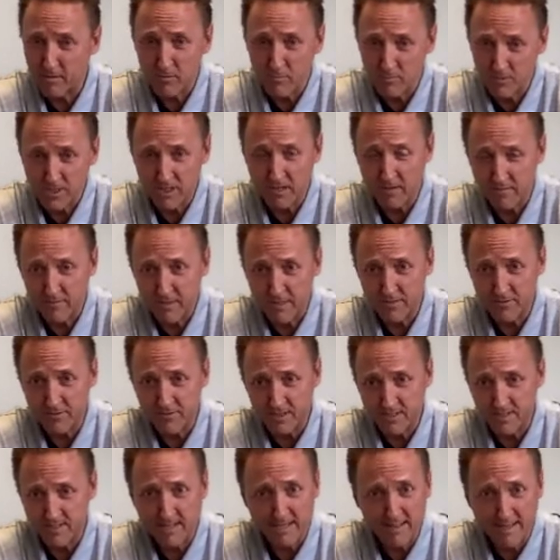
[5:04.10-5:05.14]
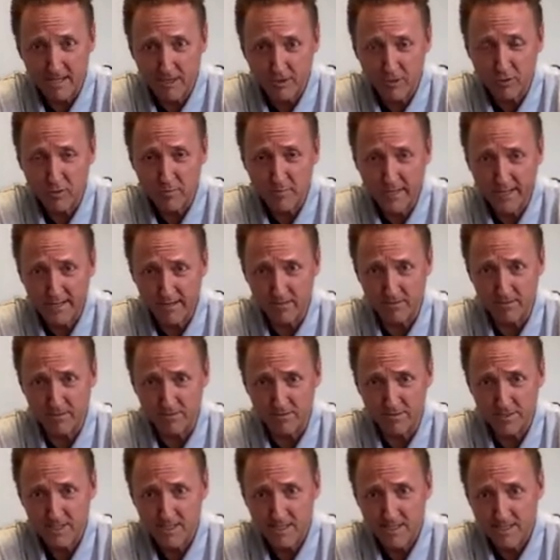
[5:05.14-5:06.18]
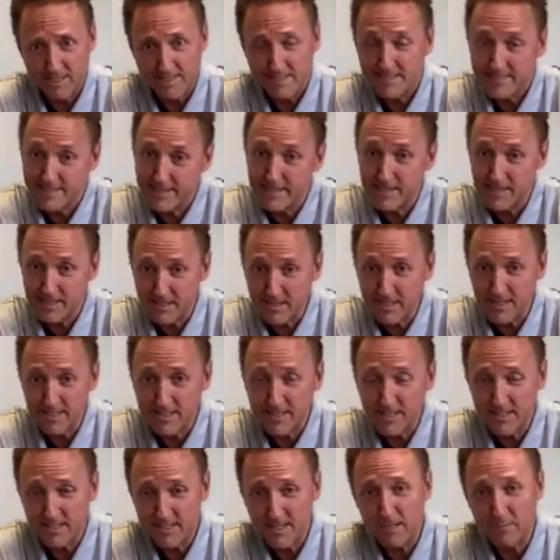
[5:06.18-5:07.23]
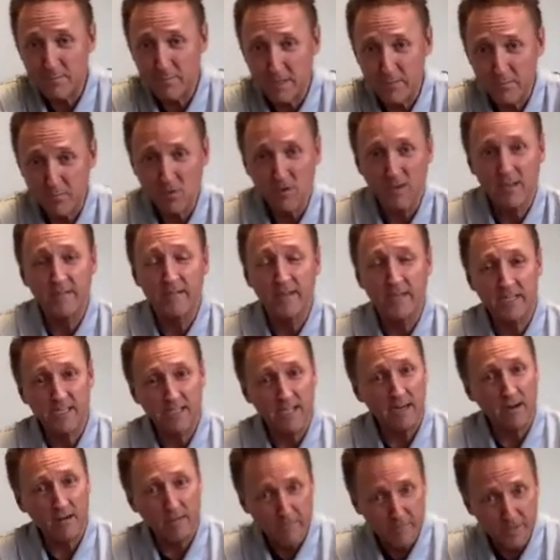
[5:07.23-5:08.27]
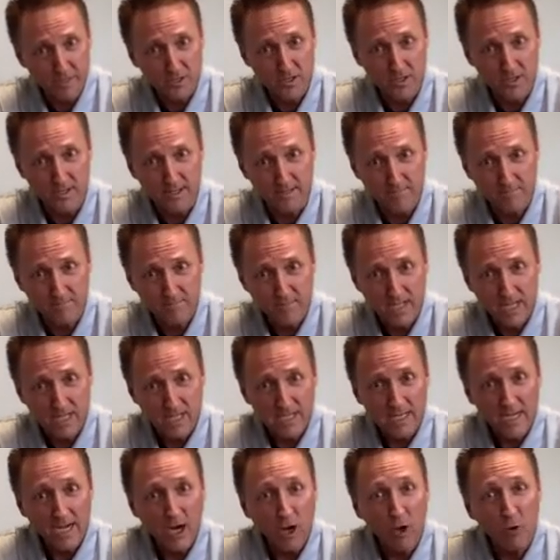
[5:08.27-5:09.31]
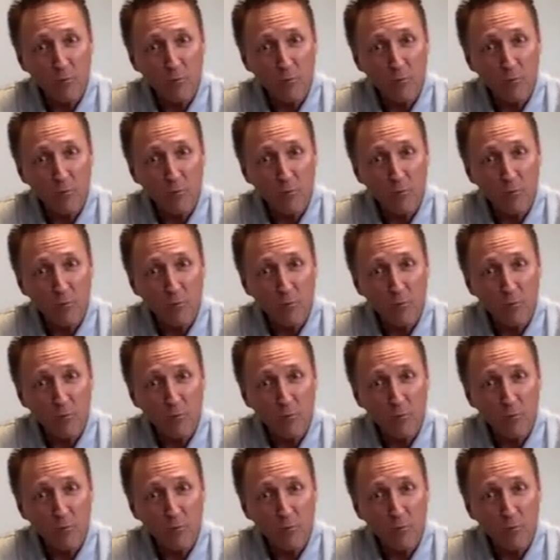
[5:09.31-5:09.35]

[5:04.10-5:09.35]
own self-interest than they do about others, it is nice to see people living sacrificially. I